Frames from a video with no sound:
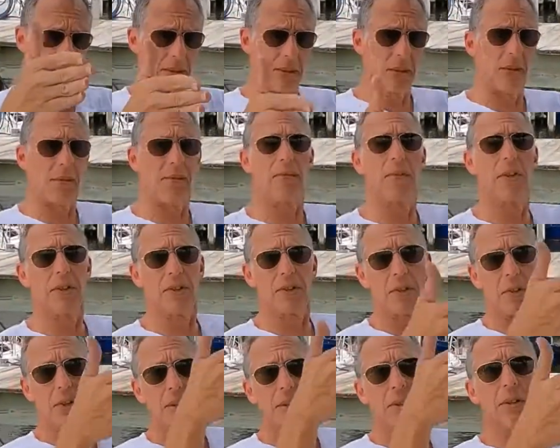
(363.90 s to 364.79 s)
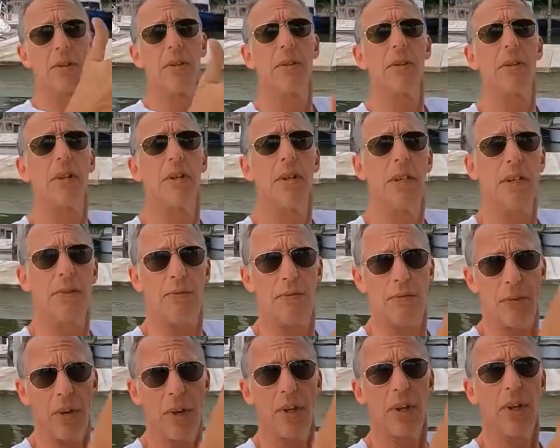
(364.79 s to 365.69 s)
little filter
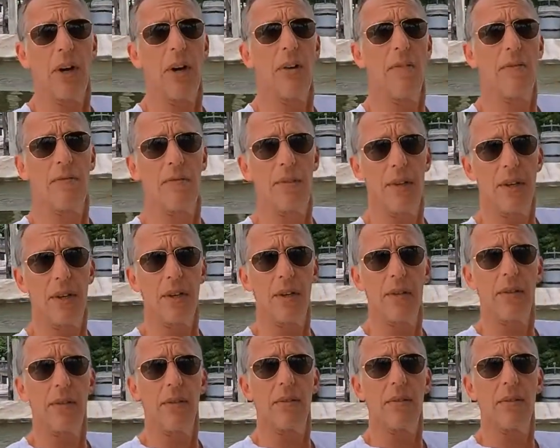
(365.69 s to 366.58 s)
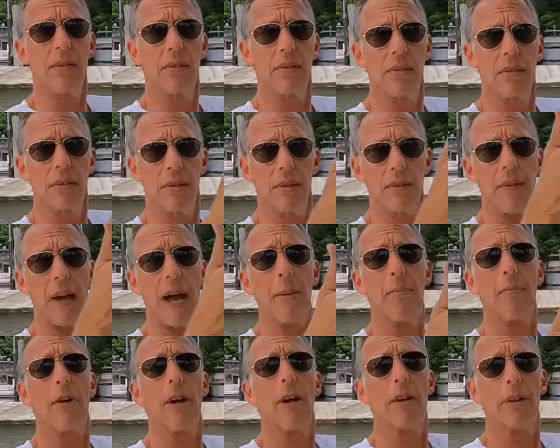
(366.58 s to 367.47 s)
in front of the
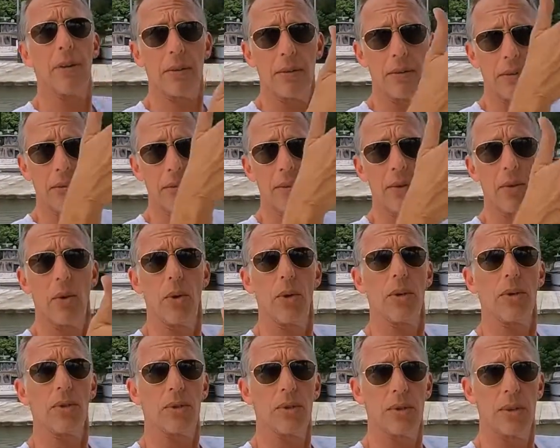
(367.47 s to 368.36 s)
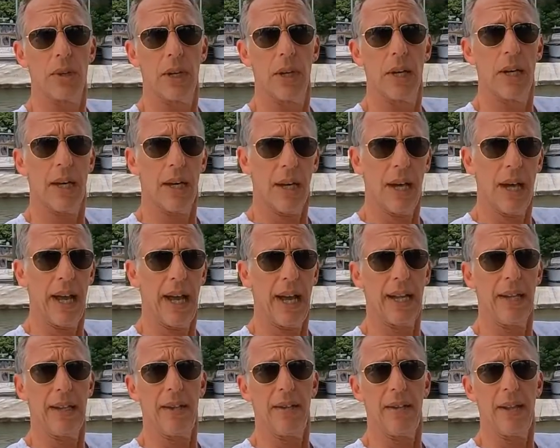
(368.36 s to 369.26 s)
evaporator coils,
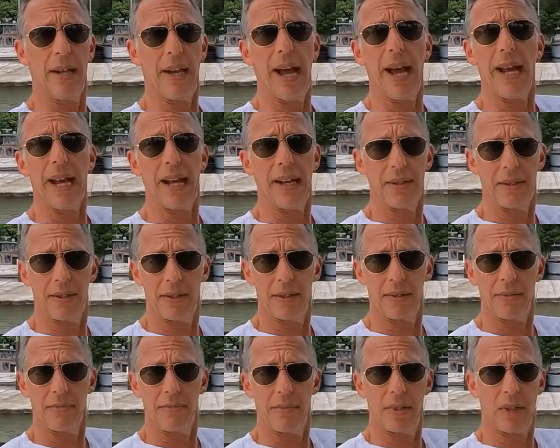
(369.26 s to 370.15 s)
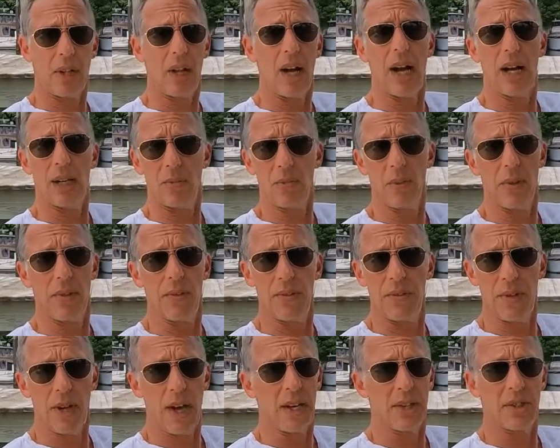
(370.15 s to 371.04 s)
and that gets clogged
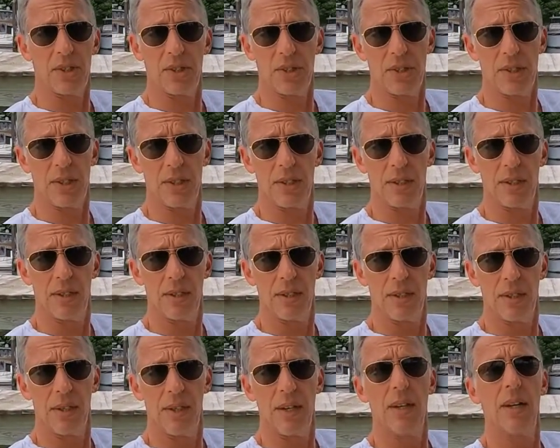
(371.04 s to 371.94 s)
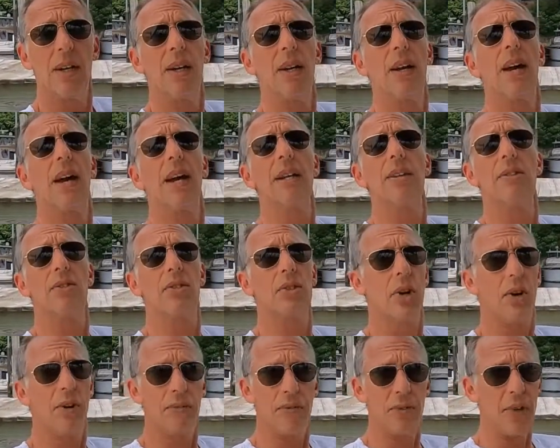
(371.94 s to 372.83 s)
with dust. And
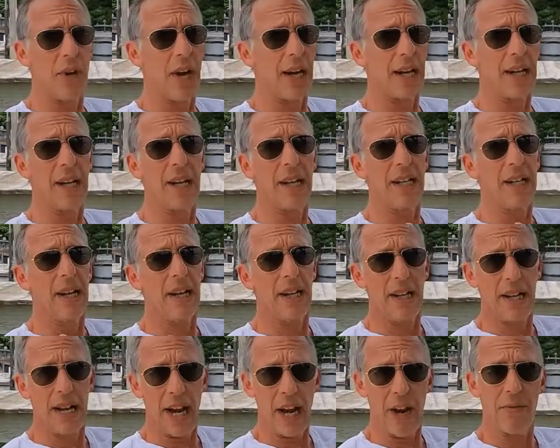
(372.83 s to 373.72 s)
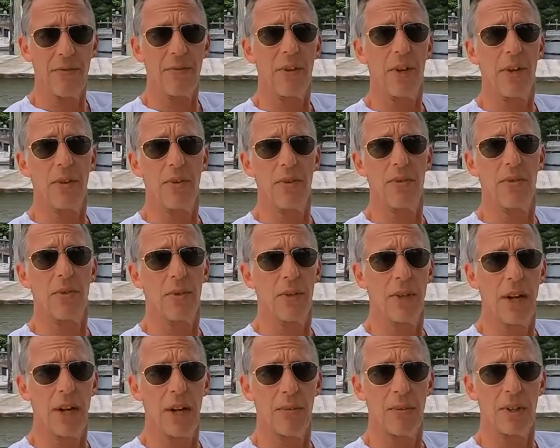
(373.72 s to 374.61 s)
so if you're not getting any airflow
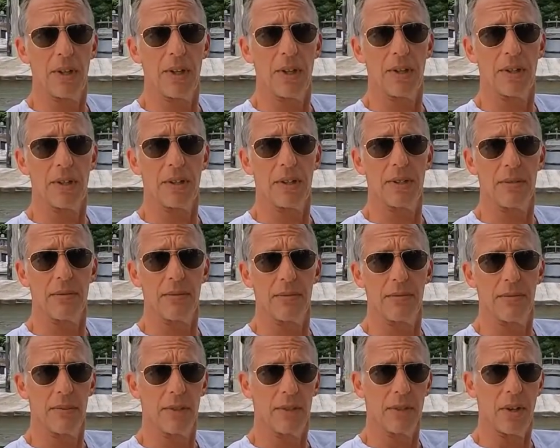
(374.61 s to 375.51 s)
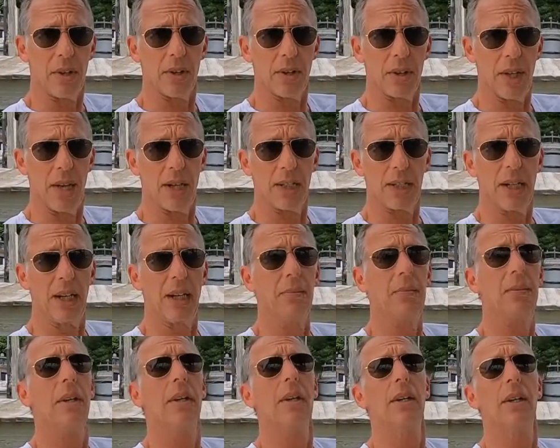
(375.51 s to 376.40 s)
through there because it's all clogged
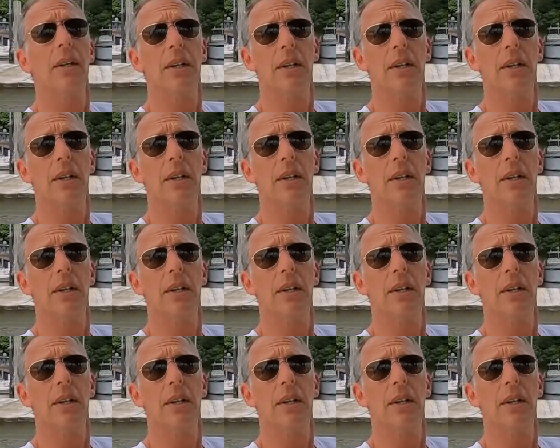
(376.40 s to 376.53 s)
up,